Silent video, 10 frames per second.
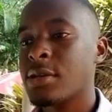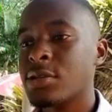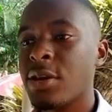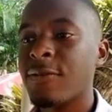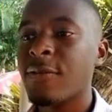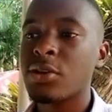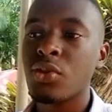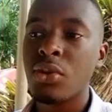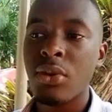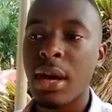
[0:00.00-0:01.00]
So if you are
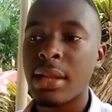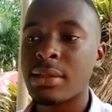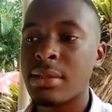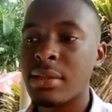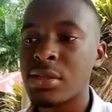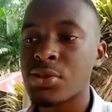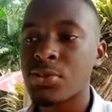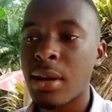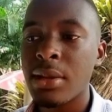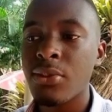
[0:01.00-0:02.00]
to look at this
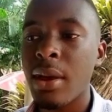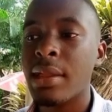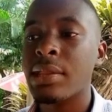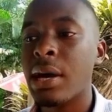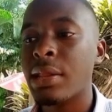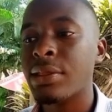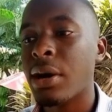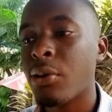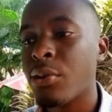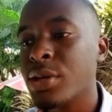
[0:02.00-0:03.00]
one where the
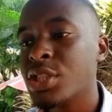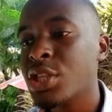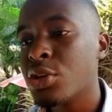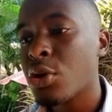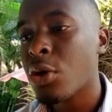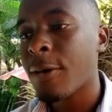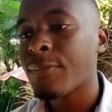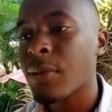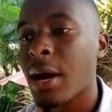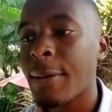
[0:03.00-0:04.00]
original
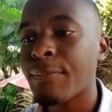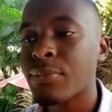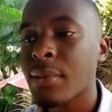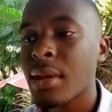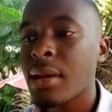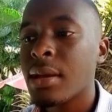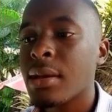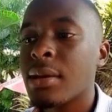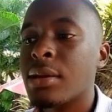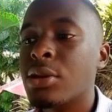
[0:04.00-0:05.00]

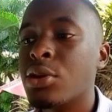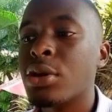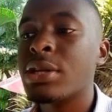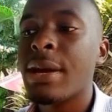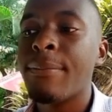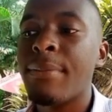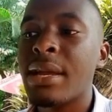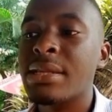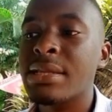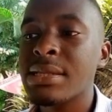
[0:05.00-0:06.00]
node
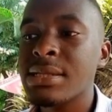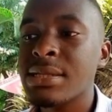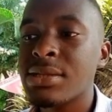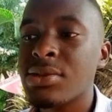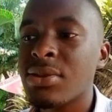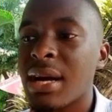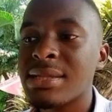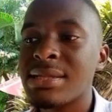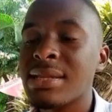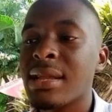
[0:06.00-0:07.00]
embeddings, you
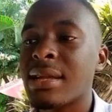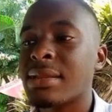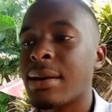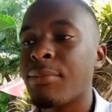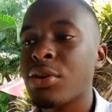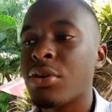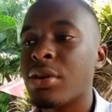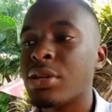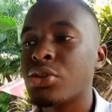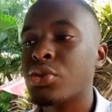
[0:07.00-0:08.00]
can see that the model
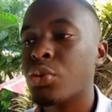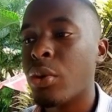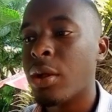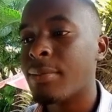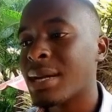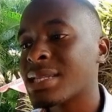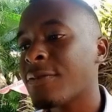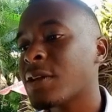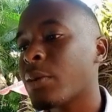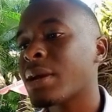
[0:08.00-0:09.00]
didn't do well, but
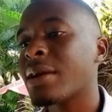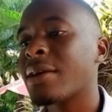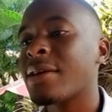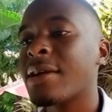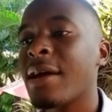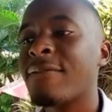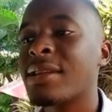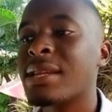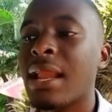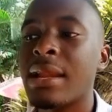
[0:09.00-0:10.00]
after we gave
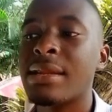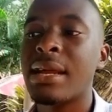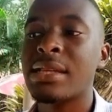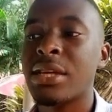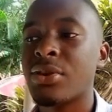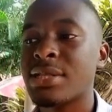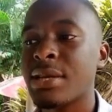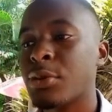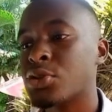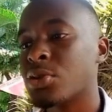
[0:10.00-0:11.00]
it land data, it was
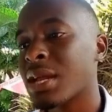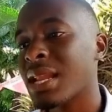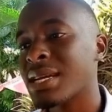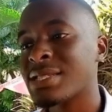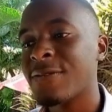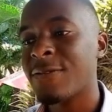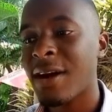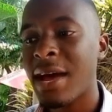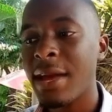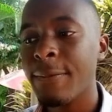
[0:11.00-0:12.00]
able to
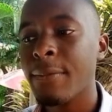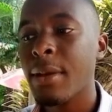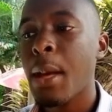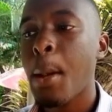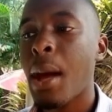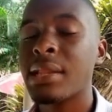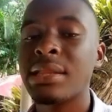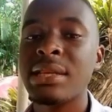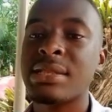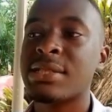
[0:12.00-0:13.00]
classify, and
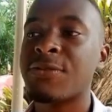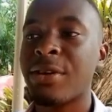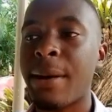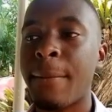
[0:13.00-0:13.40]
this is for the